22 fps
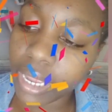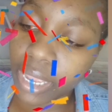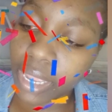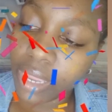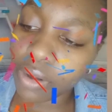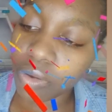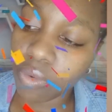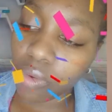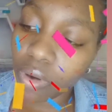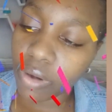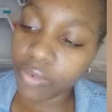
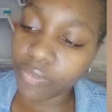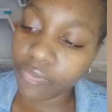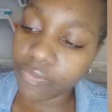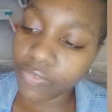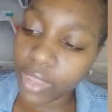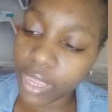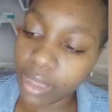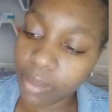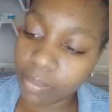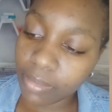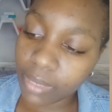and or
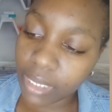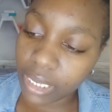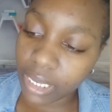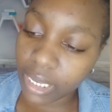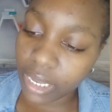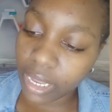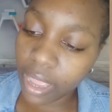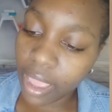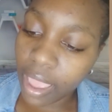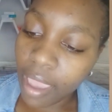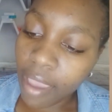
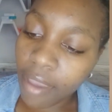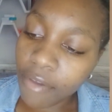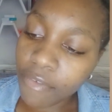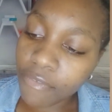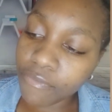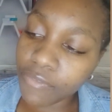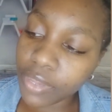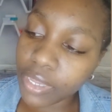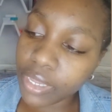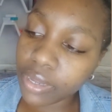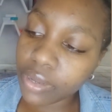family
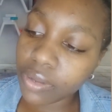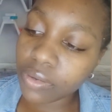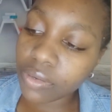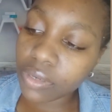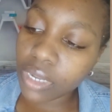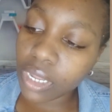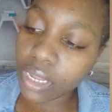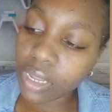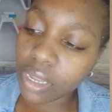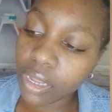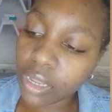feel
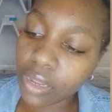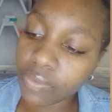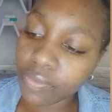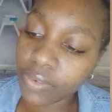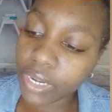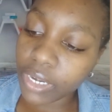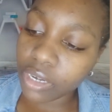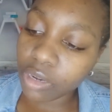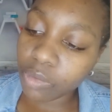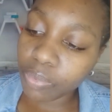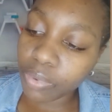loved
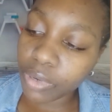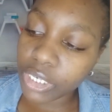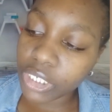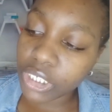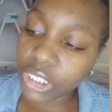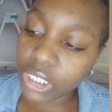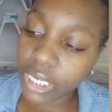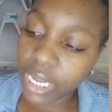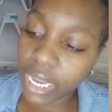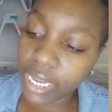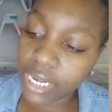and
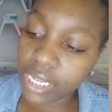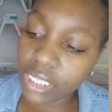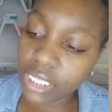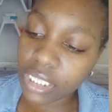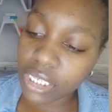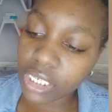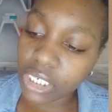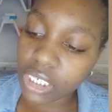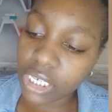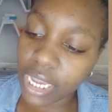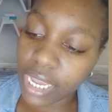appreciated,
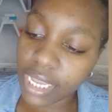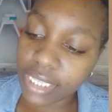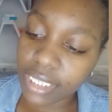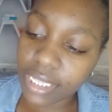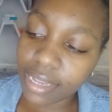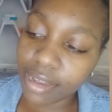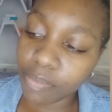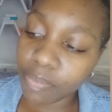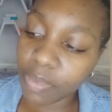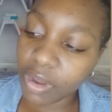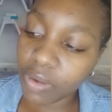such as
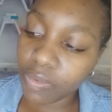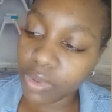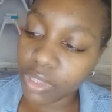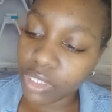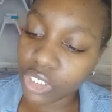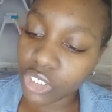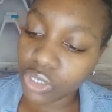helping with